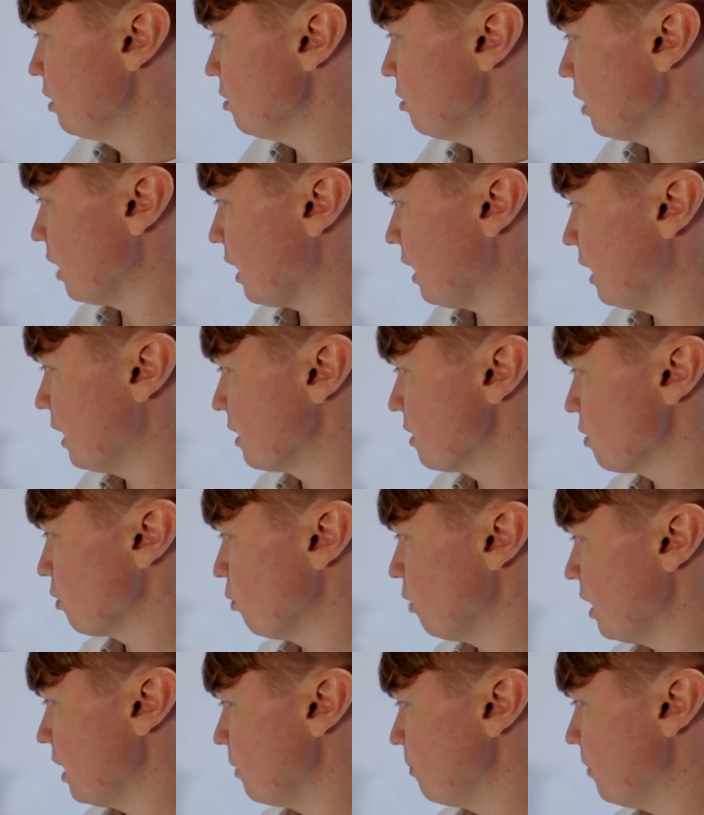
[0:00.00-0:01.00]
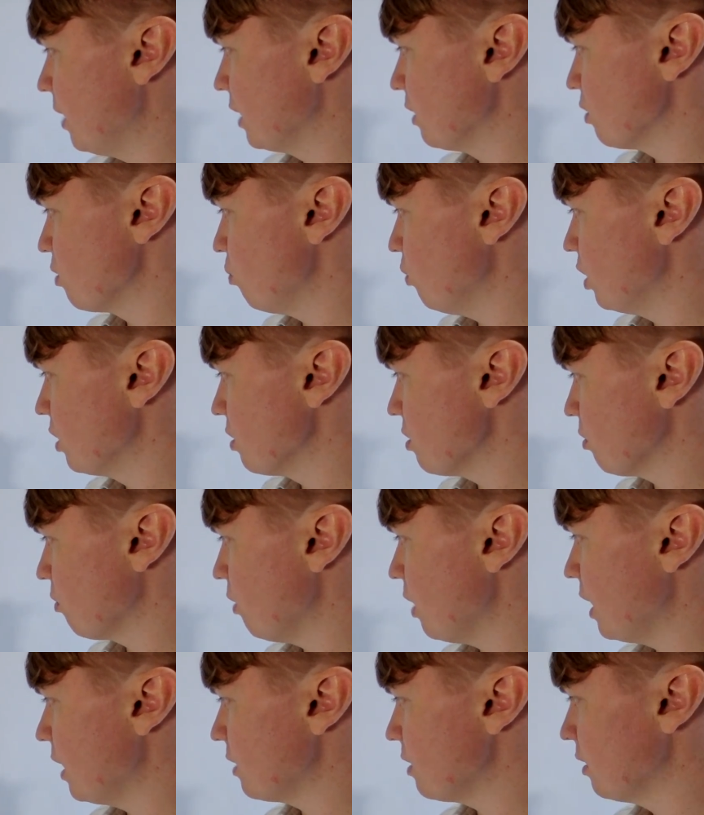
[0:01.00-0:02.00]
get i squared minus 1
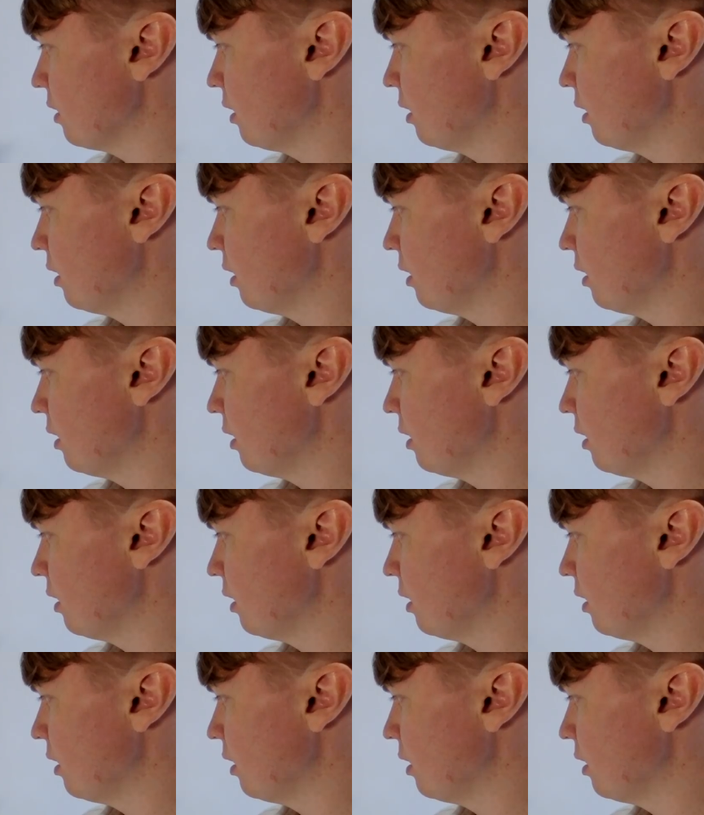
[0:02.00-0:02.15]
squared.